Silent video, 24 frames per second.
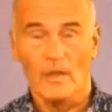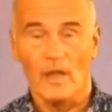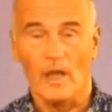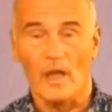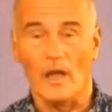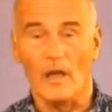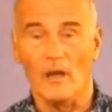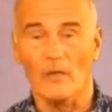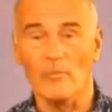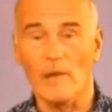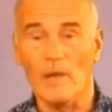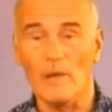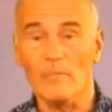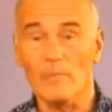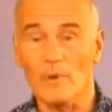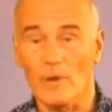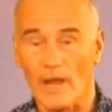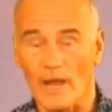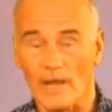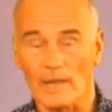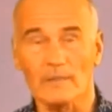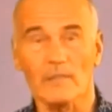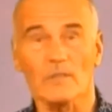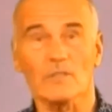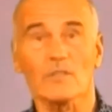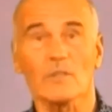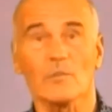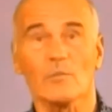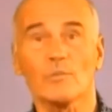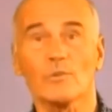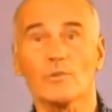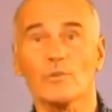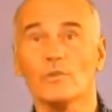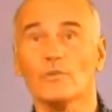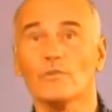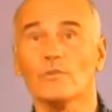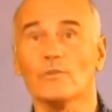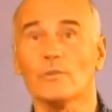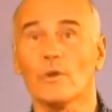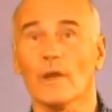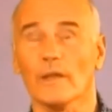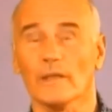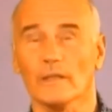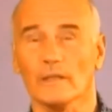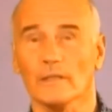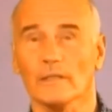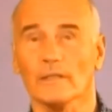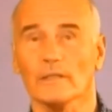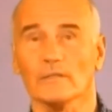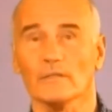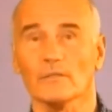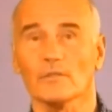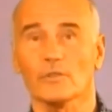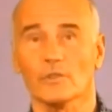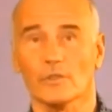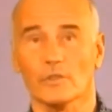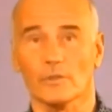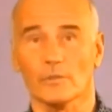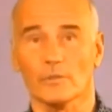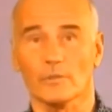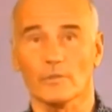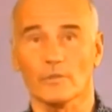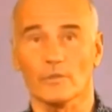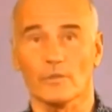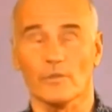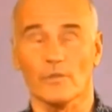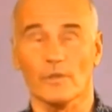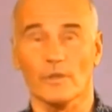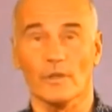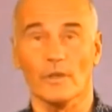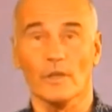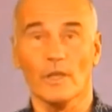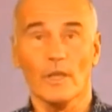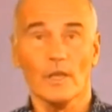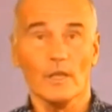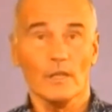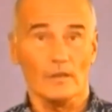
My practice improved greatly in terms of the